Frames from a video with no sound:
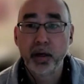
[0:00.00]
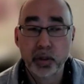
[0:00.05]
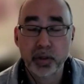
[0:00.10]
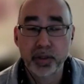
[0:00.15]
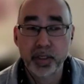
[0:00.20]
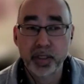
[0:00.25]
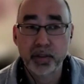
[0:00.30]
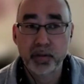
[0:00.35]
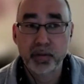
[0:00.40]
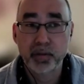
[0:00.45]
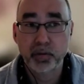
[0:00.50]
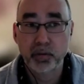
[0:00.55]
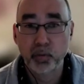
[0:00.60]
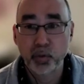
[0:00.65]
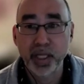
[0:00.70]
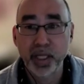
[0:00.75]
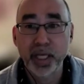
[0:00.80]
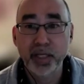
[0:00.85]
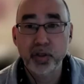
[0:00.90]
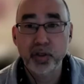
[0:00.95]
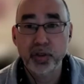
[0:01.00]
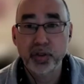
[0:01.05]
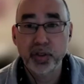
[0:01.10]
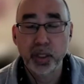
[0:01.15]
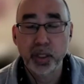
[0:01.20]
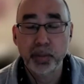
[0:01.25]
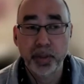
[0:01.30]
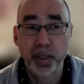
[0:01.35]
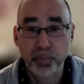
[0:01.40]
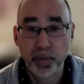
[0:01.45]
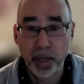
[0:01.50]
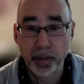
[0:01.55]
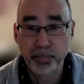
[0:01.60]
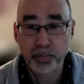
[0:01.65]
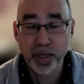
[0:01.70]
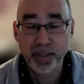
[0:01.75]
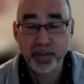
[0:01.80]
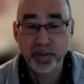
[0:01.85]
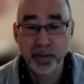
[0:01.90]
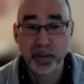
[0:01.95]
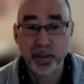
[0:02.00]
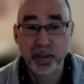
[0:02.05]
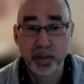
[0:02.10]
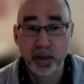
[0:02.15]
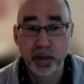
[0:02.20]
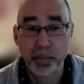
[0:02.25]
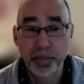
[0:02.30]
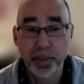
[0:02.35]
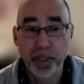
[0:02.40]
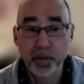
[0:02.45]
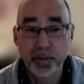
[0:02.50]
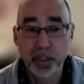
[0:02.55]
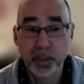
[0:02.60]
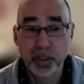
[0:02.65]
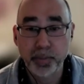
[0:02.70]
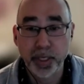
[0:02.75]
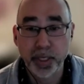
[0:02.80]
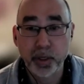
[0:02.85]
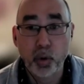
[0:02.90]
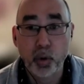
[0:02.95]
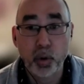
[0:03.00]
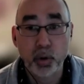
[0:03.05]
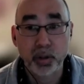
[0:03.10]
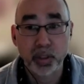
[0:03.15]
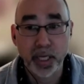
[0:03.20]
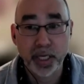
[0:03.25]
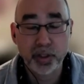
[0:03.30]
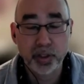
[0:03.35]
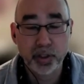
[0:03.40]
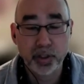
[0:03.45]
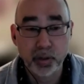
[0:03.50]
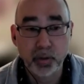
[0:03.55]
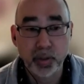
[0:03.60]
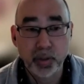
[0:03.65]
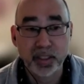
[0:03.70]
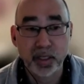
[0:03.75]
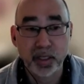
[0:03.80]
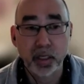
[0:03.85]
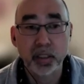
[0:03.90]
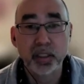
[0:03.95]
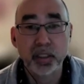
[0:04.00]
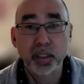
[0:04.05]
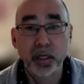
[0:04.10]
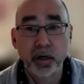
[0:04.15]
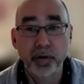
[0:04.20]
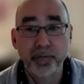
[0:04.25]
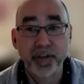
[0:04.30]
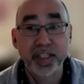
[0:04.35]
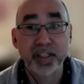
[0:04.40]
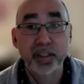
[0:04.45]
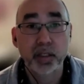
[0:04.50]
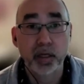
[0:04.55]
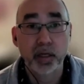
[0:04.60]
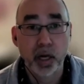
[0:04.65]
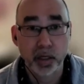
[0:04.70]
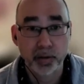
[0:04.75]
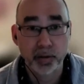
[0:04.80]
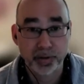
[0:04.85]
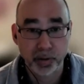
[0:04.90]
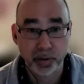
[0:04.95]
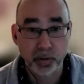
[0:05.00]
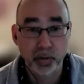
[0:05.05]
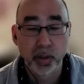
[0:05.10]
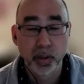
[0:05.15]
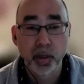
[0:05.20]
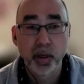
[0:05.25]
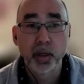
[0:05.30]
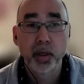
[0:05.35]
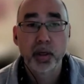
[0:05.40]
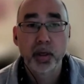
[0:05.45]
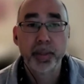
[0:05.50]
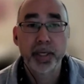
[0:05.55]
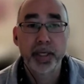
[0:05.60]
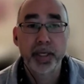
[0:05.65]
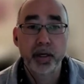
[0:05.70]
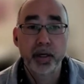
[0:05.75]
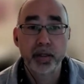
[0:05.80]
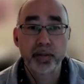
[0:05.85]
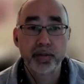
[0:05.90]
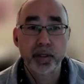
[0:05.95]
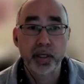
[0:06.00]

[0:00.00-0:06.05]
This relationship at present appears to be correlational. It's unclear if it's causal because